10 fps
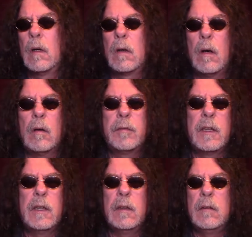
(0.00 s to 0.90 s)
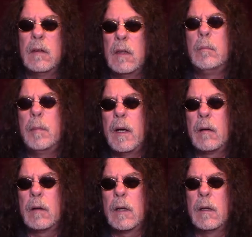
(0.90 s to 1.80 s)
coffees and
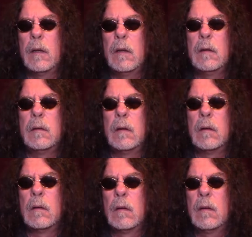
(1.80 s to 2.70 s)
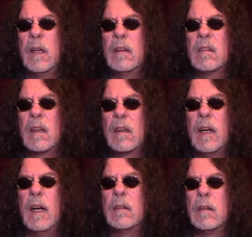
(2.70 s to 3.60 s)
bakery goods and things like
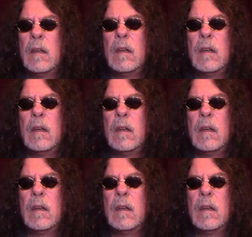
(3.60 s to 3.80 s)
that